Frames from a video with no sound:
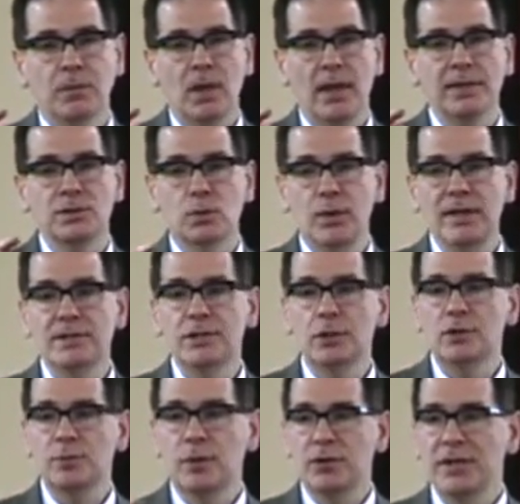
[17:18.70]
is
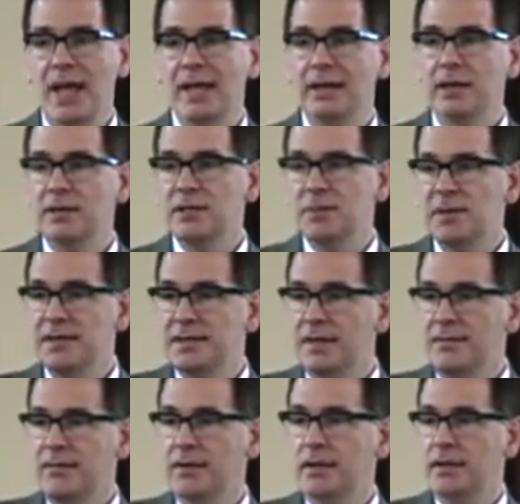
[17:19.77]
research pertaining
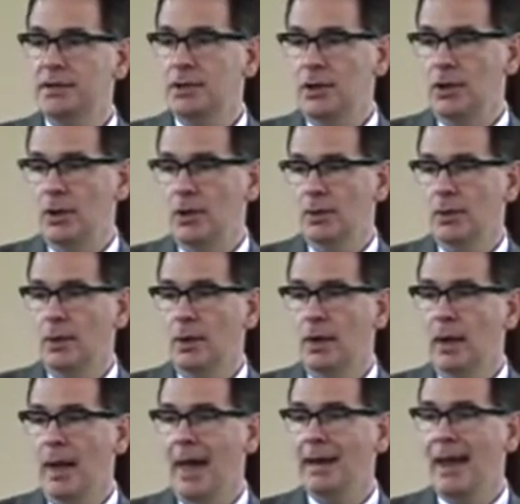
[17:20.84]
specifically to you
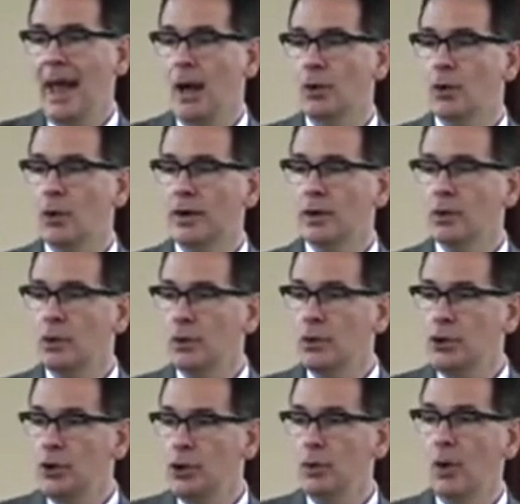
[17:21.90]
and how critical
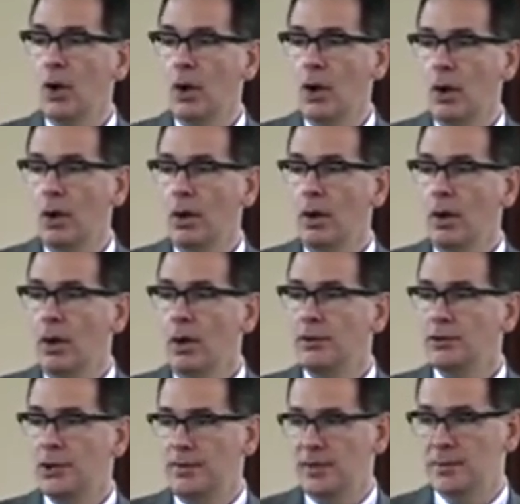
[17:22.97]
you are
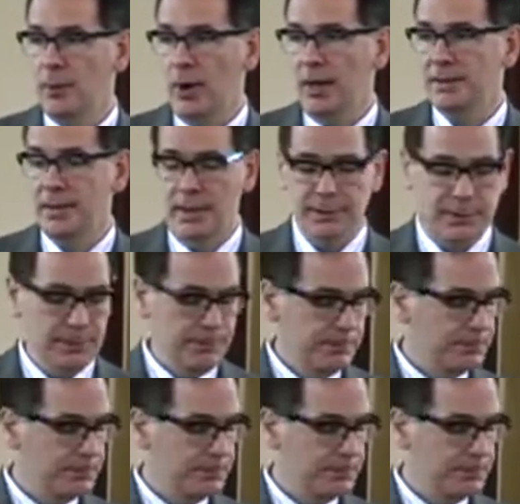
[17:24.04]
to this process.